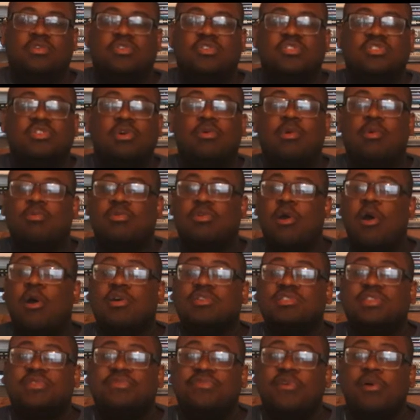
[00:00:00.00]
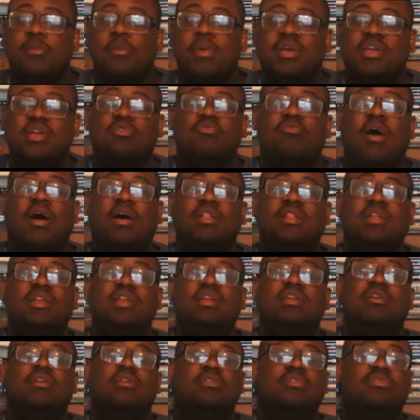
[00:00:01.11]
So in regards to filmmaking
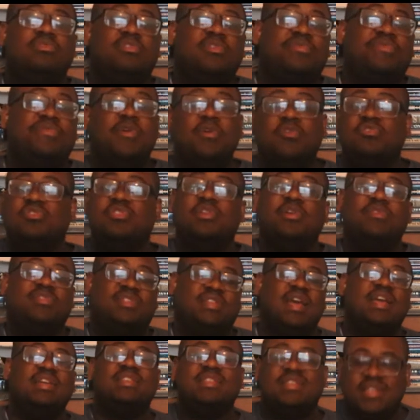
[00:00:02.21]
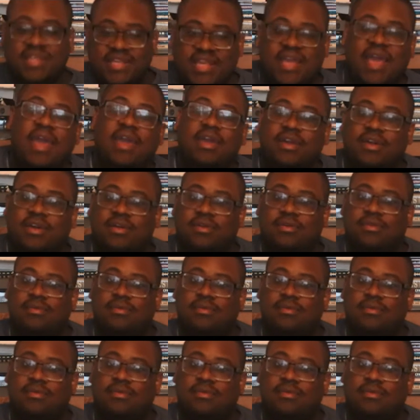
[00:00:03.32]
quality, The Fugitive takes the cake.